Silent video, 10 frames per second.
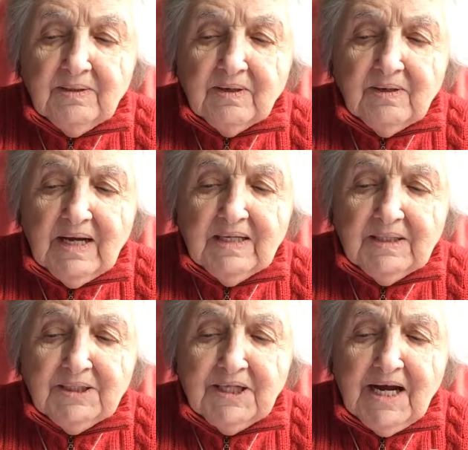You can get
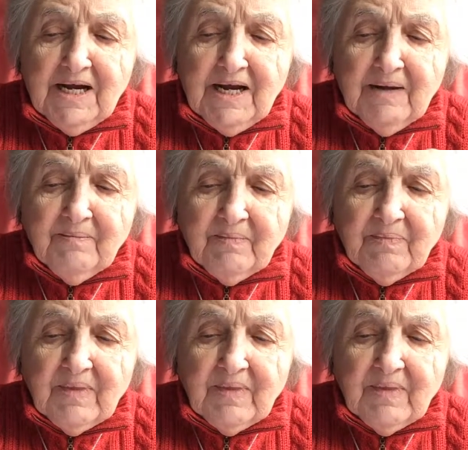a shading,